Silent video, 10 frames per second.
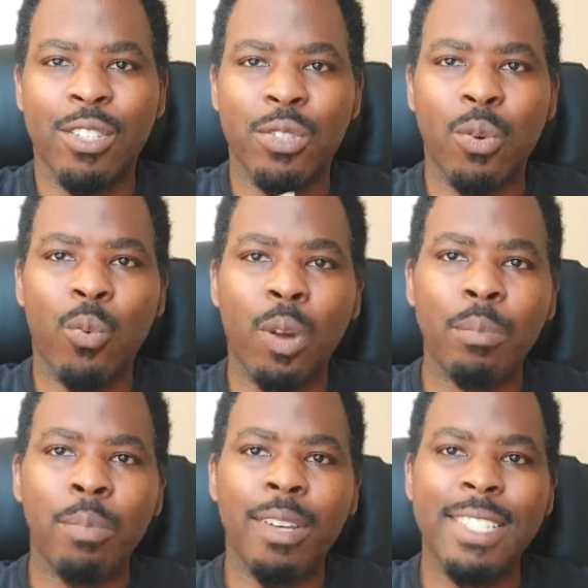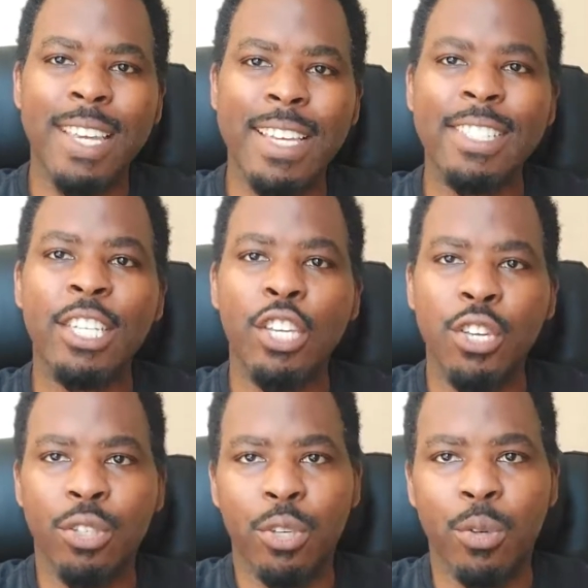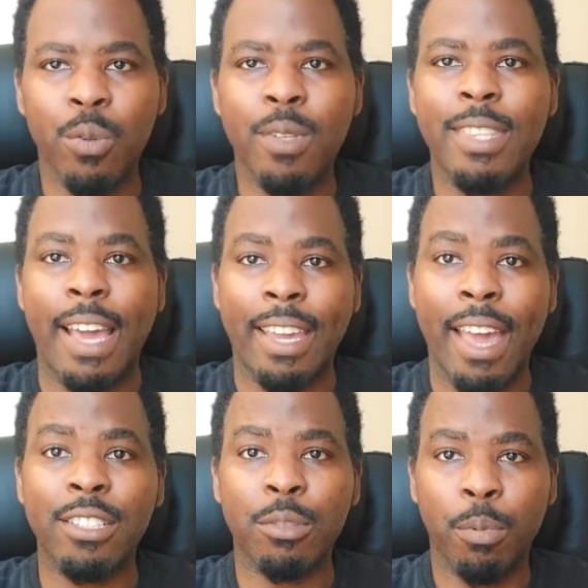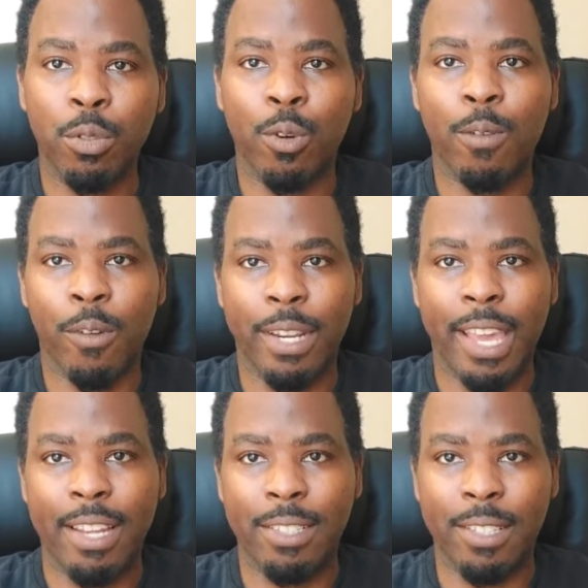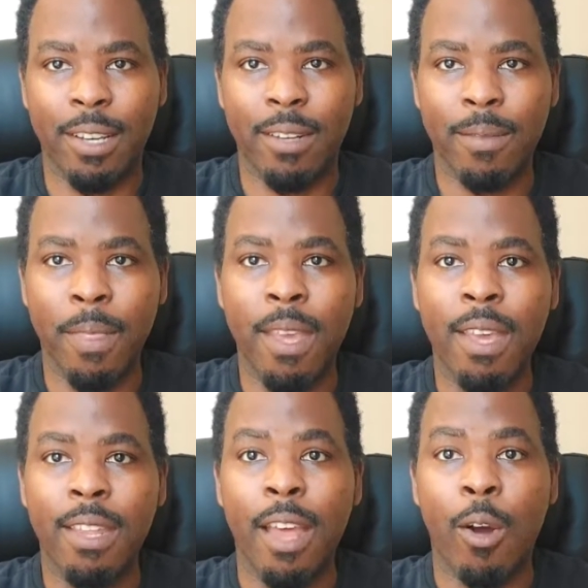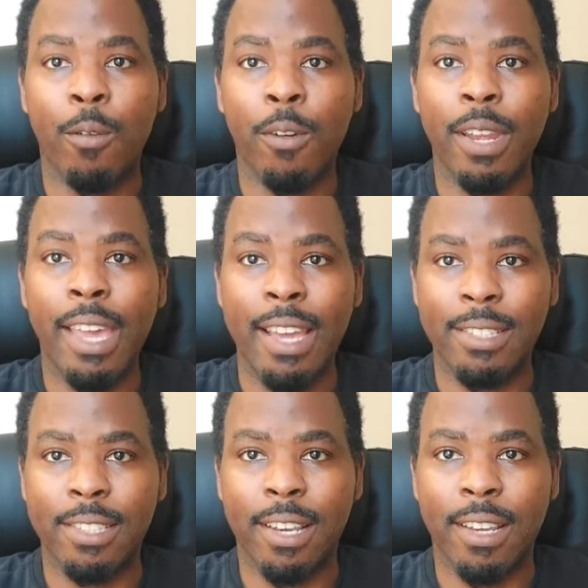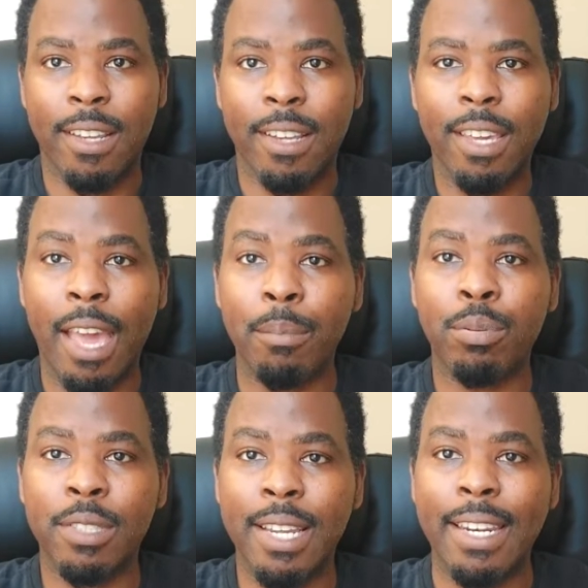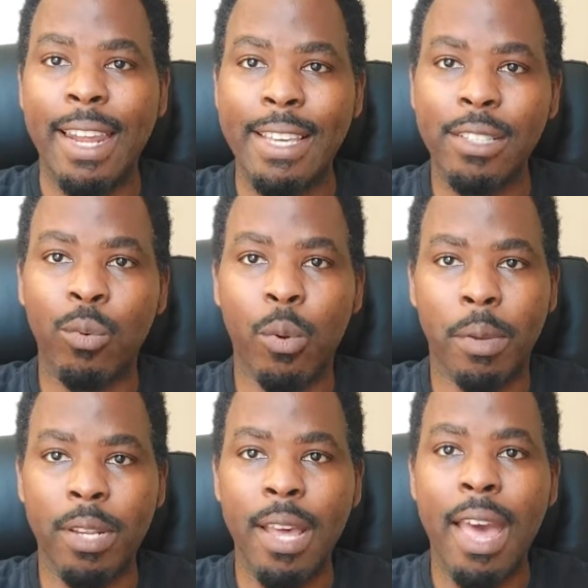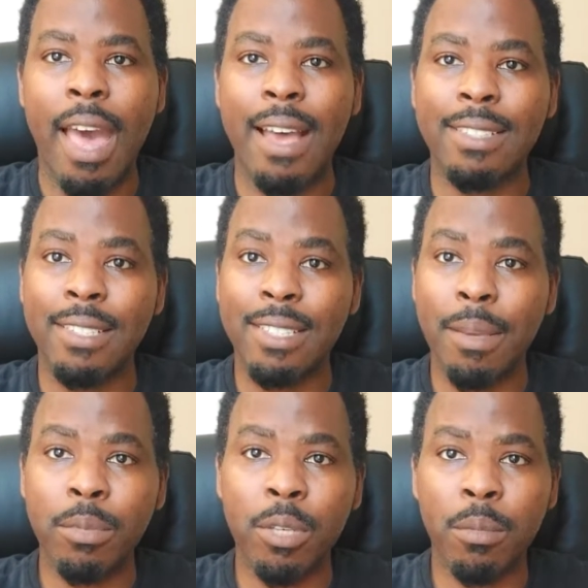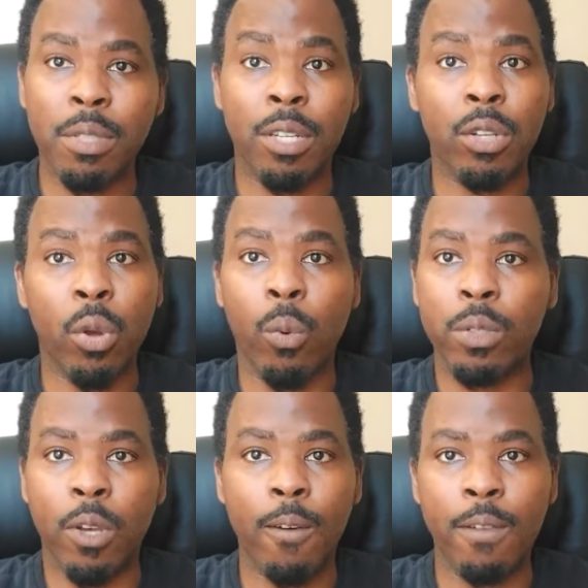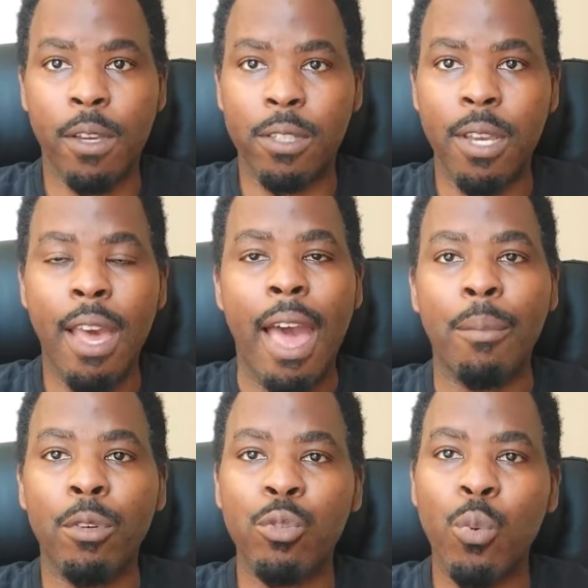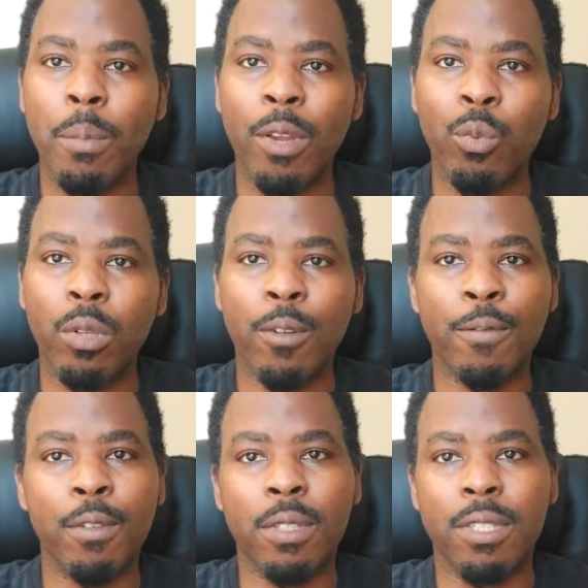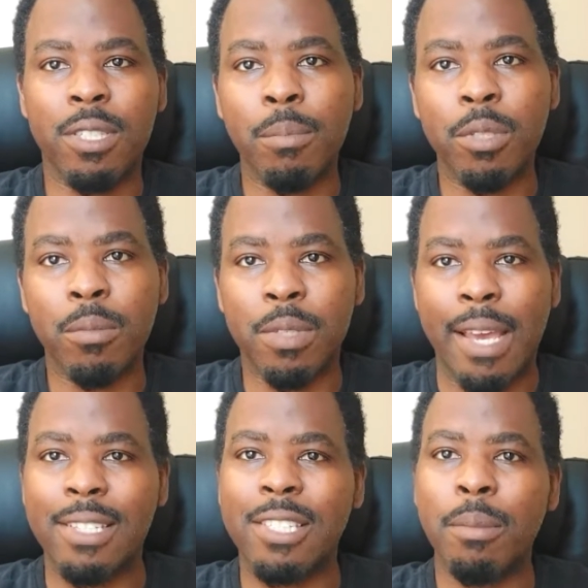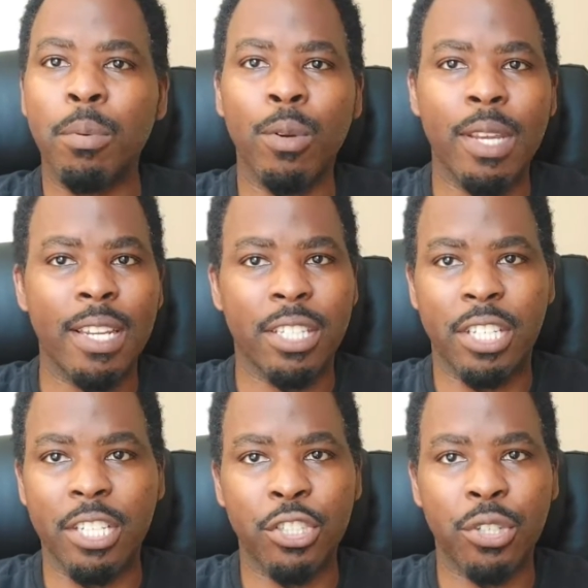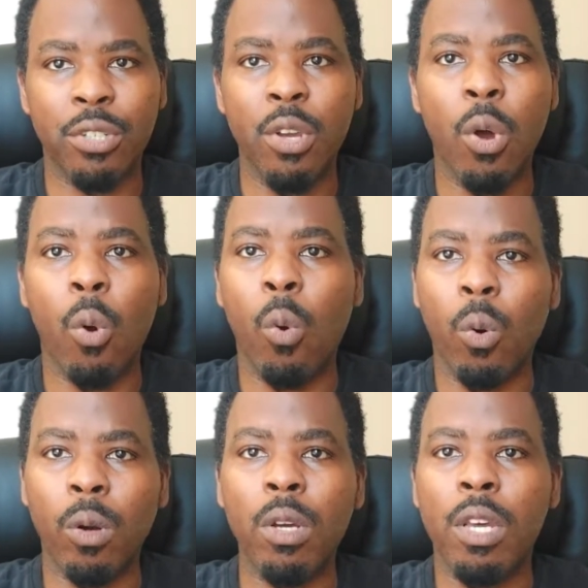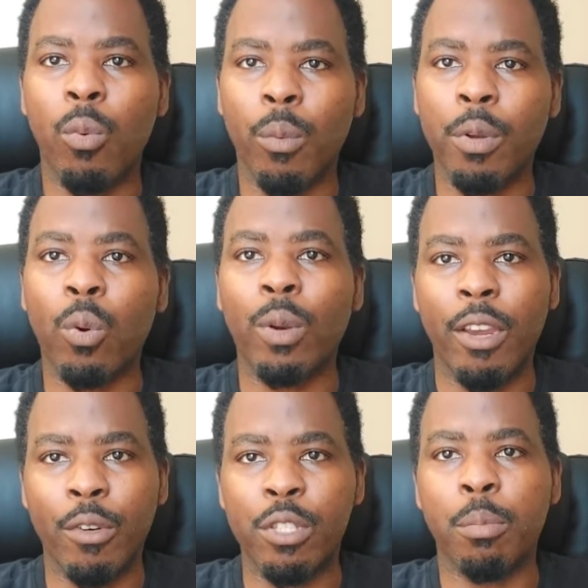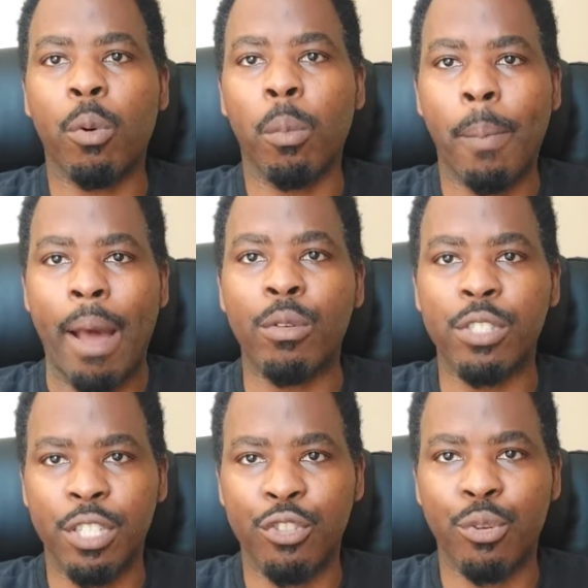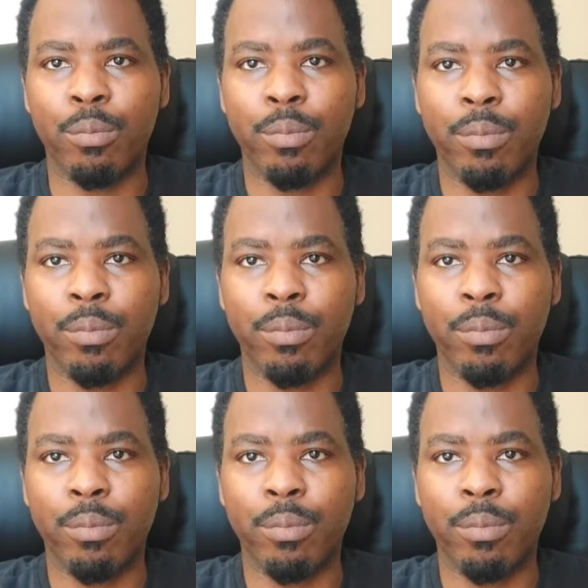So what blood test can you do that can spot ovarian cancer? Now, ovarian cancer can present late in women as the symptoms are not always obvious, and most women would confuse the symptoms as simple indigestion or what we call irritable bowel syndrome.